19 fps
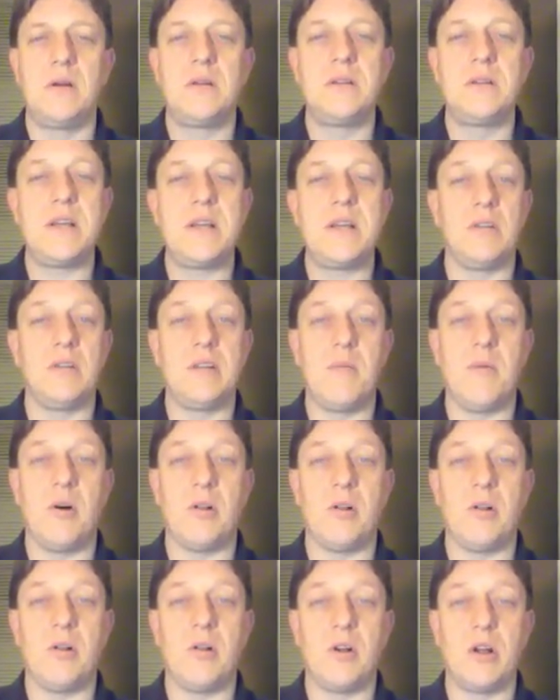download them
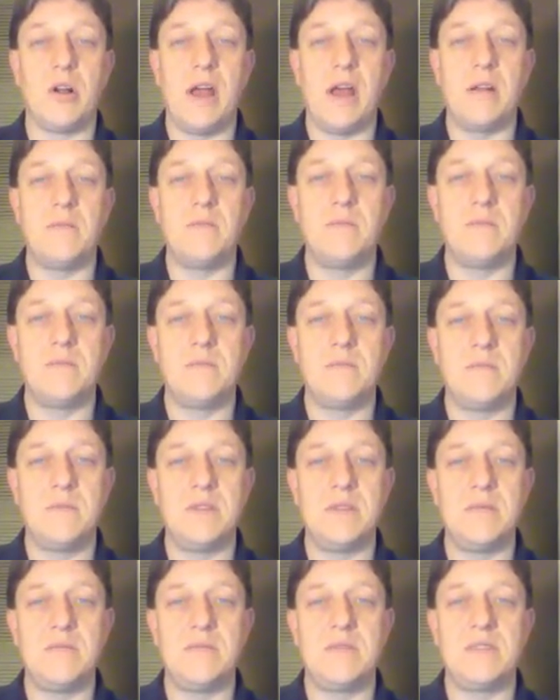all over again.
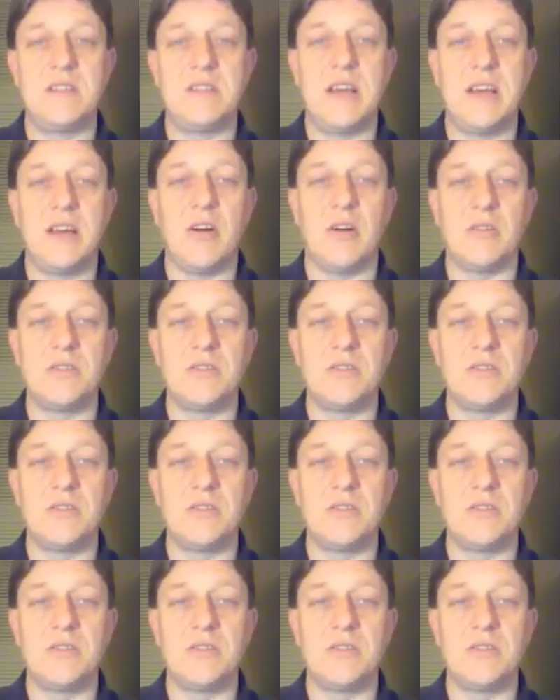To take